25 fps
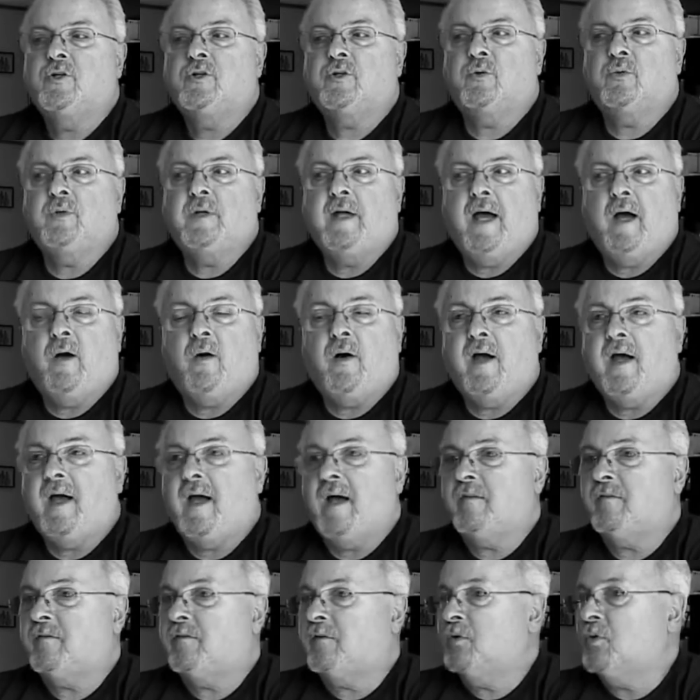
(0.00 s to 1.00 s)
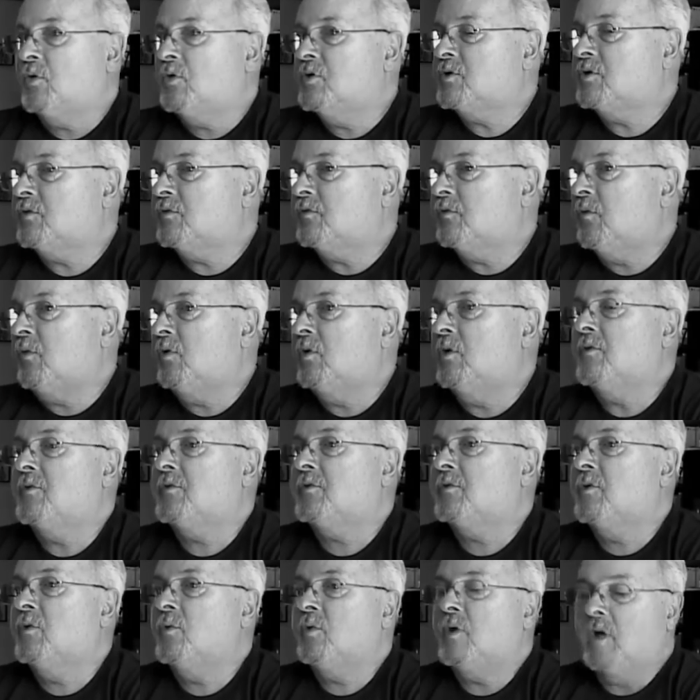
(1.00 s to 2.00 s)
So now I have floors are
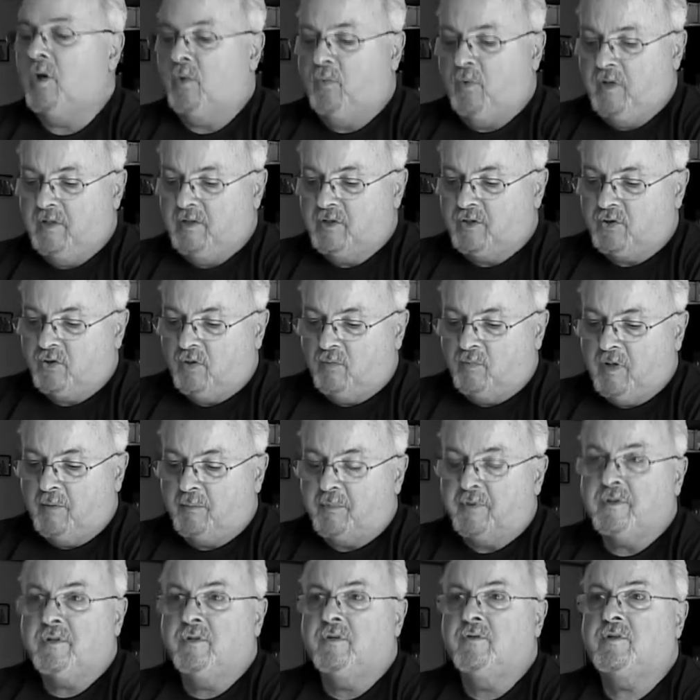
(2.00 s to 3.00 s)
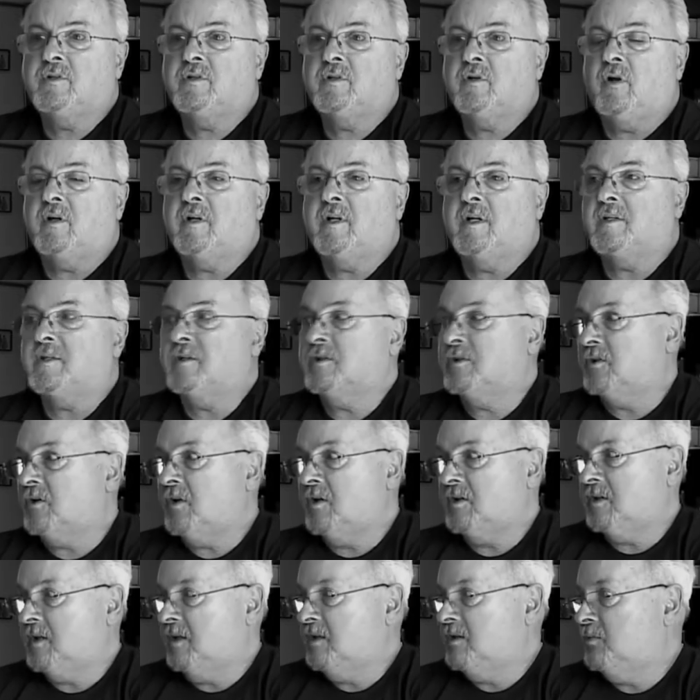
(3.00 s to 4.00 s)
falling through, and I went and saw my platoon sergeant. I said,
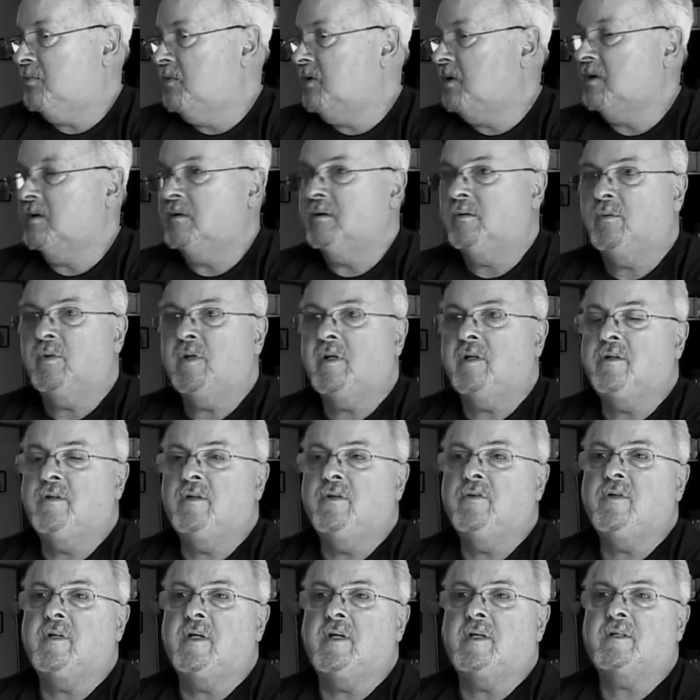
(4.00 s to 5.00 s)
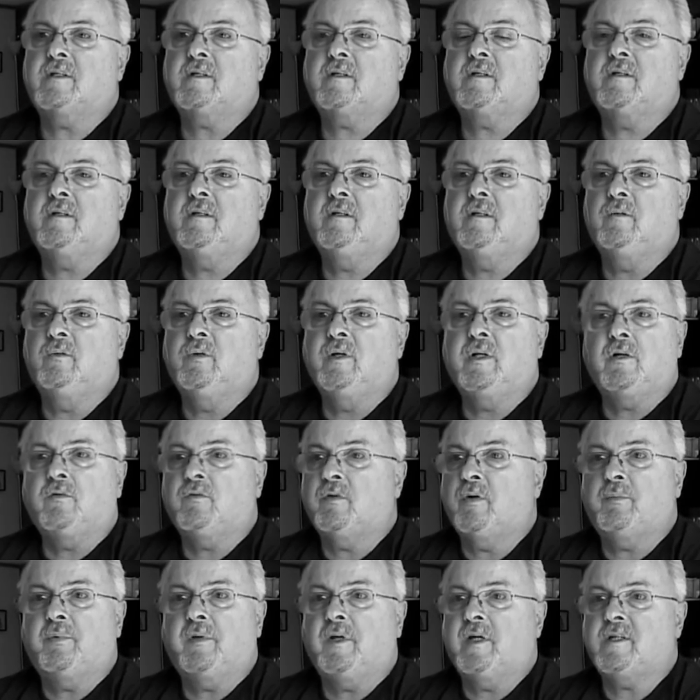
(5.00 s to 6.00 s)
Sergeant, I said, we can we can do this. We
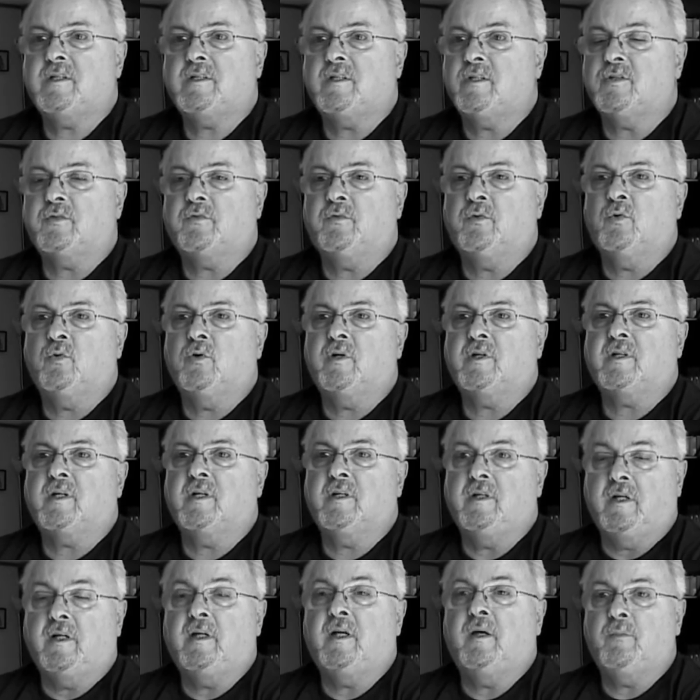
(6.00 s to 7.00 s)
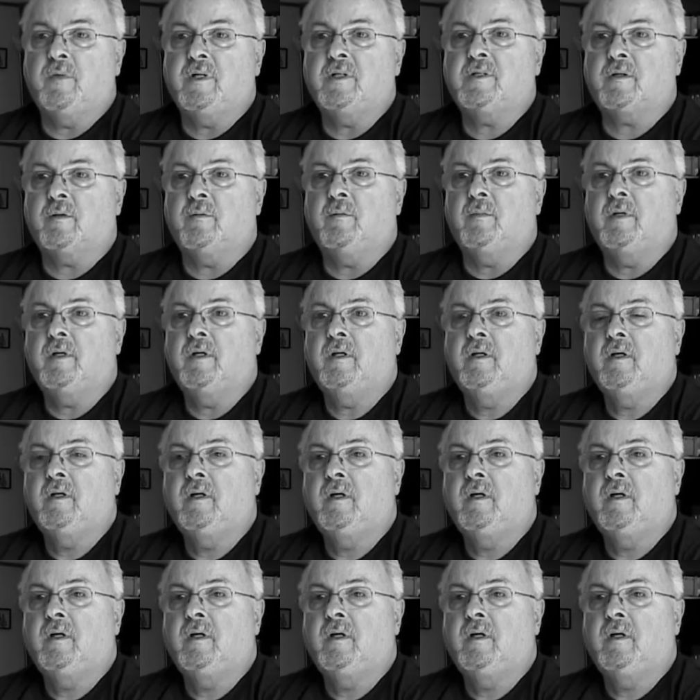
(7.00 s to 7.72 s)
can replace these floors. Can you get me some,